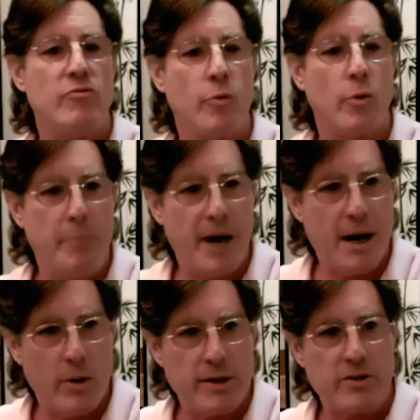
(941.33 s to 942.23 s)

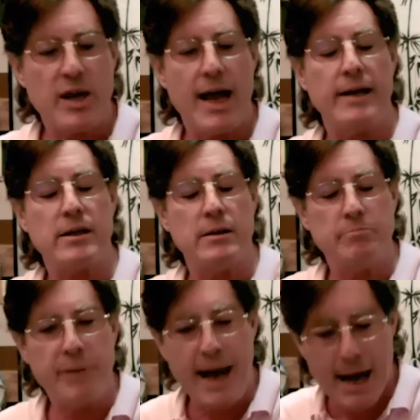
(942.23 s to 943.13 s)
forbearance, and
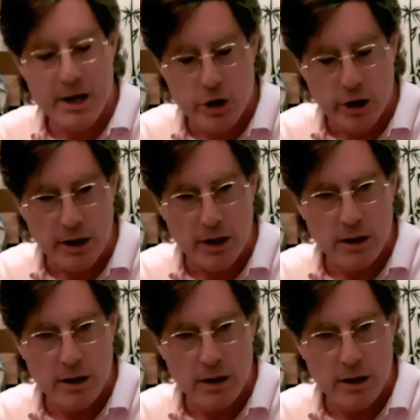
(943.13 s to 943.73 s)
compassion